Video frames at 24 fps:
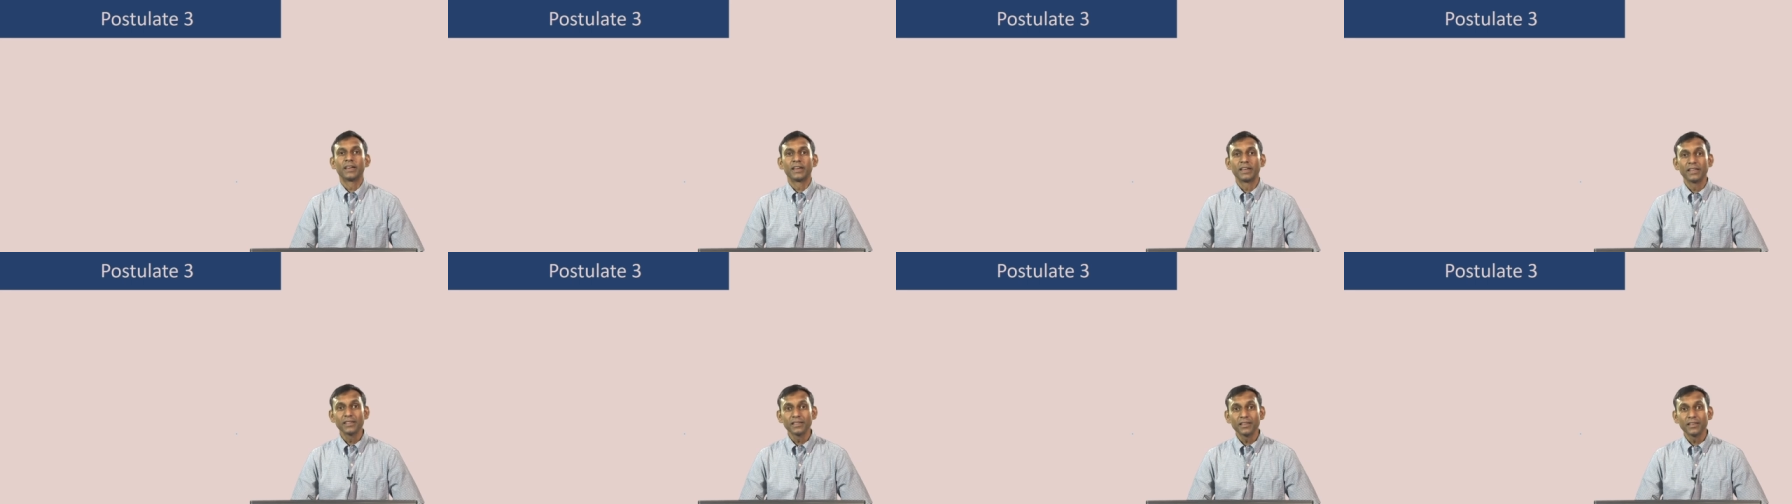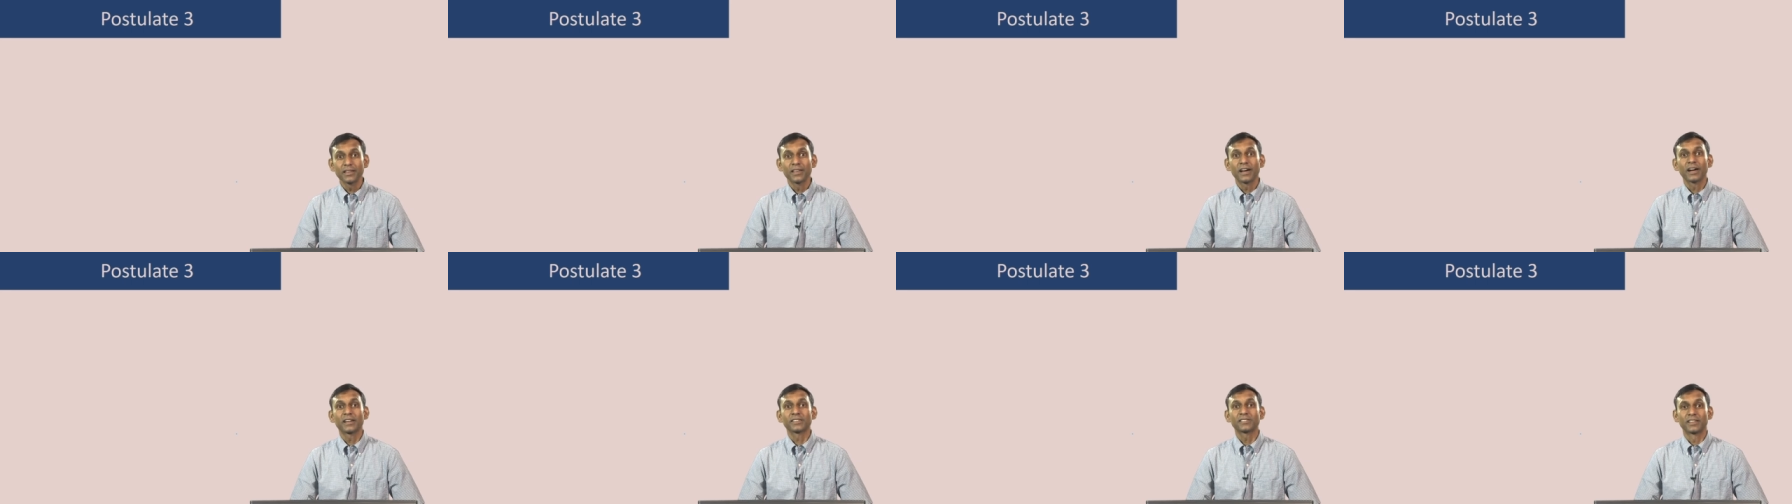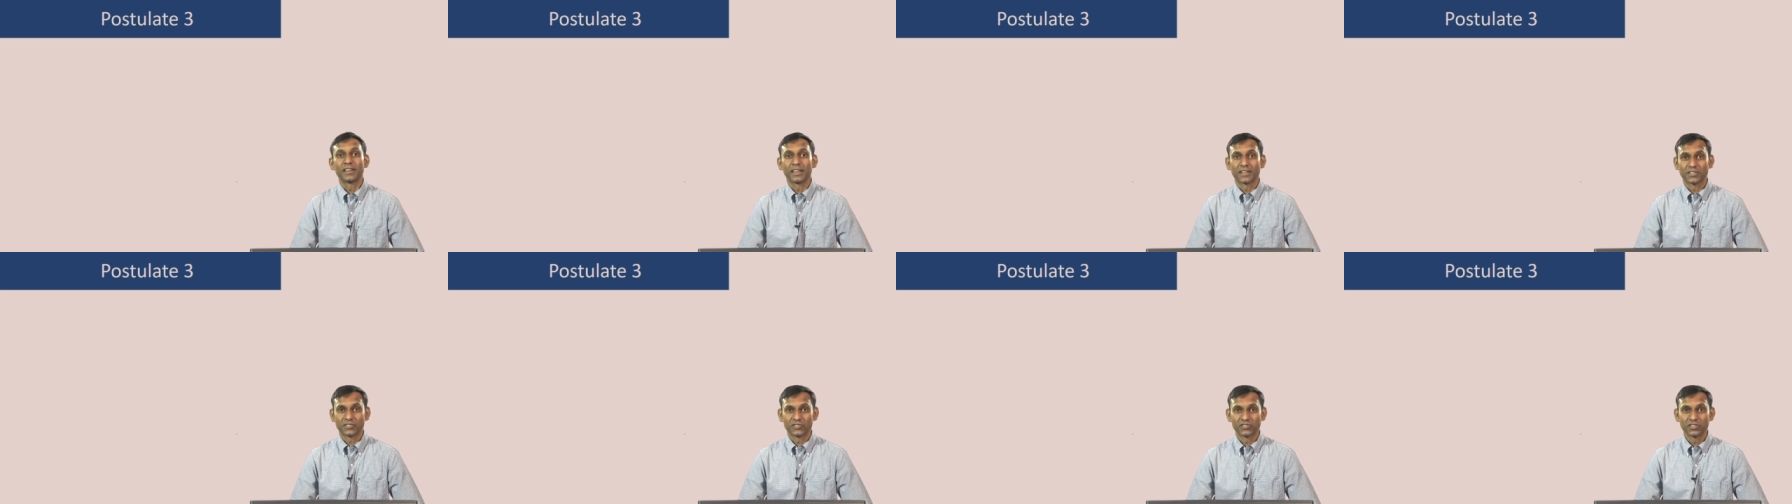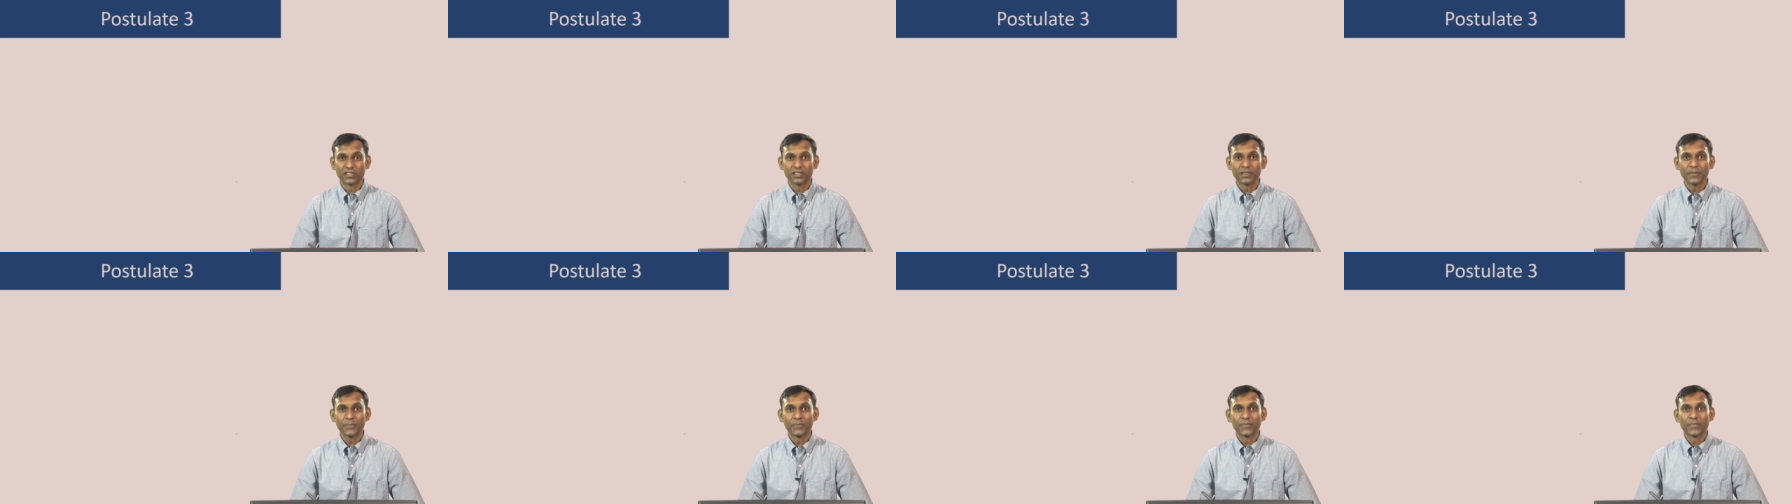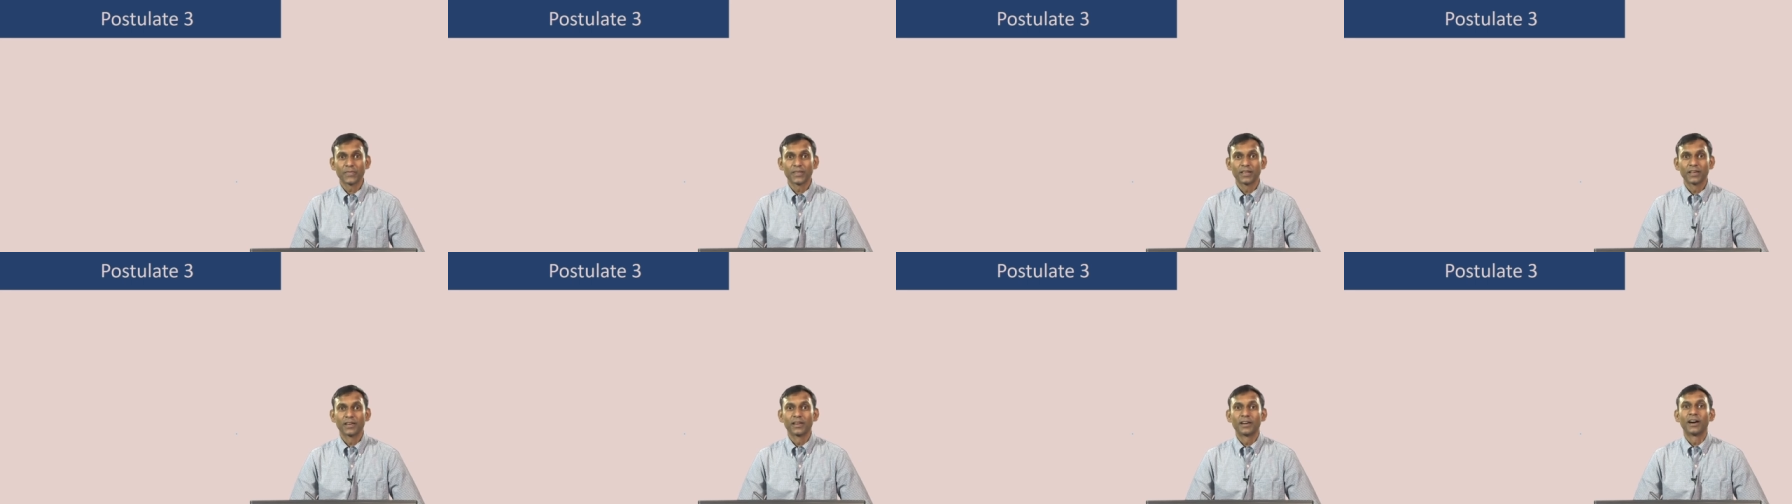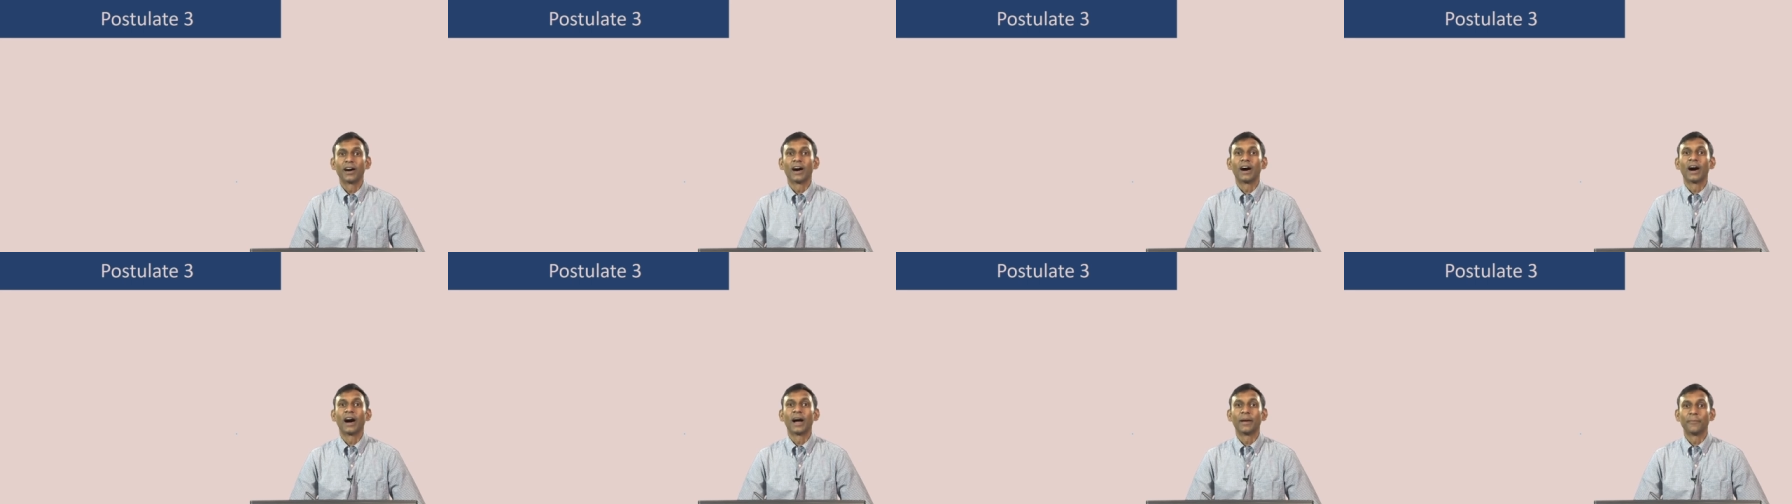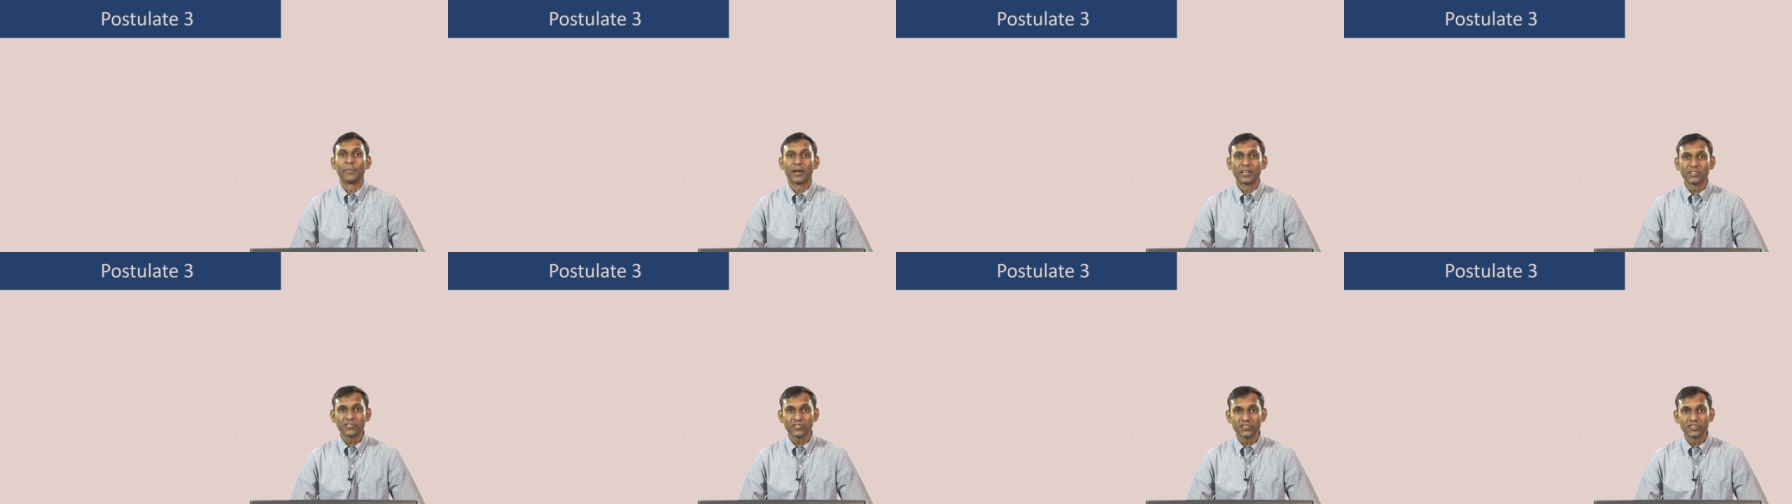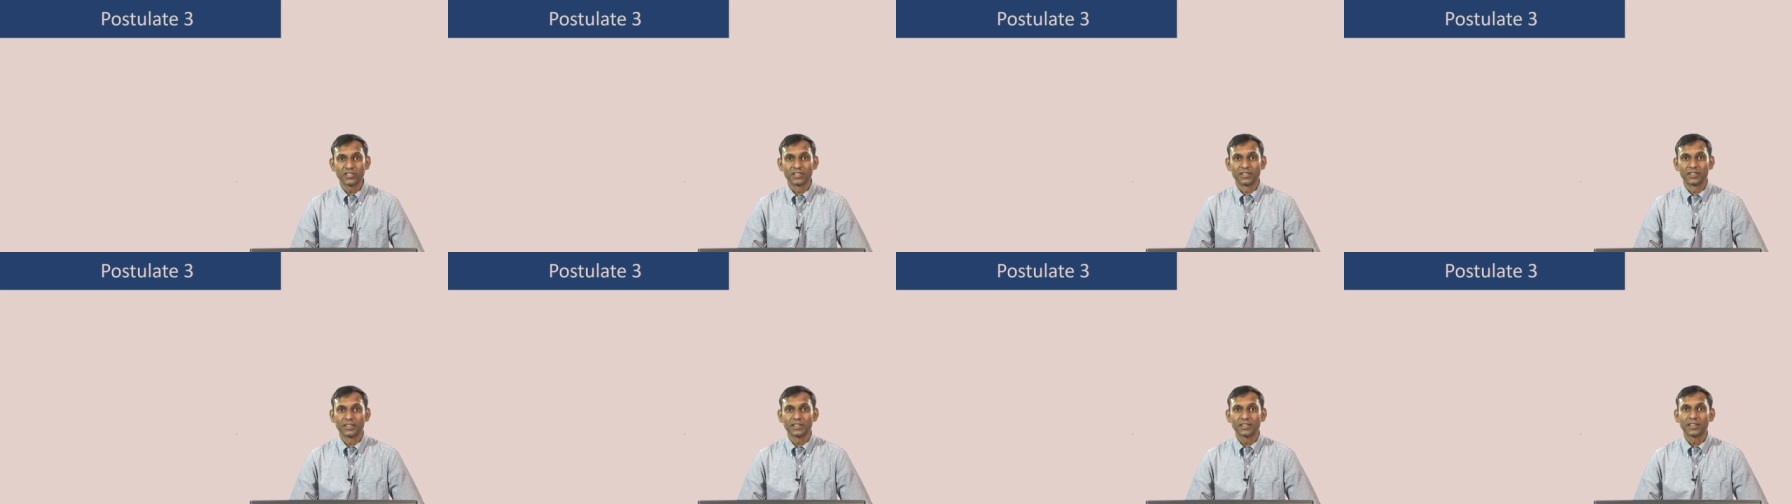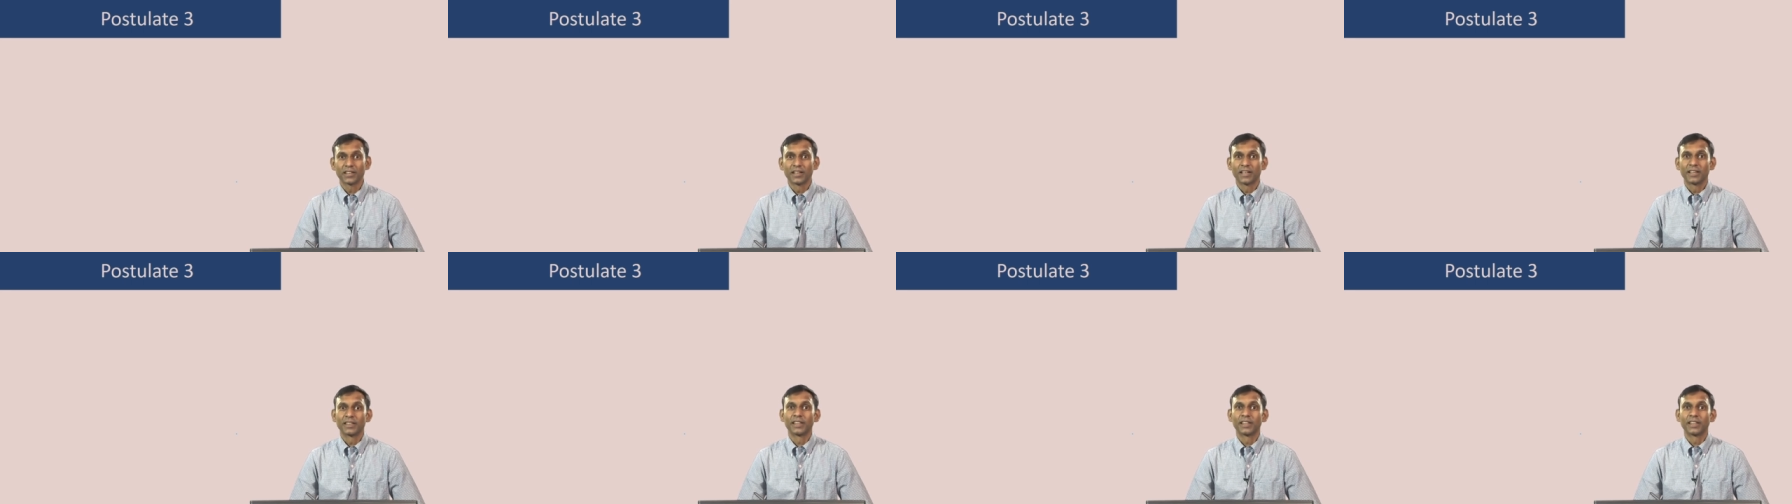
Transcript: In the last lecture, I mentioned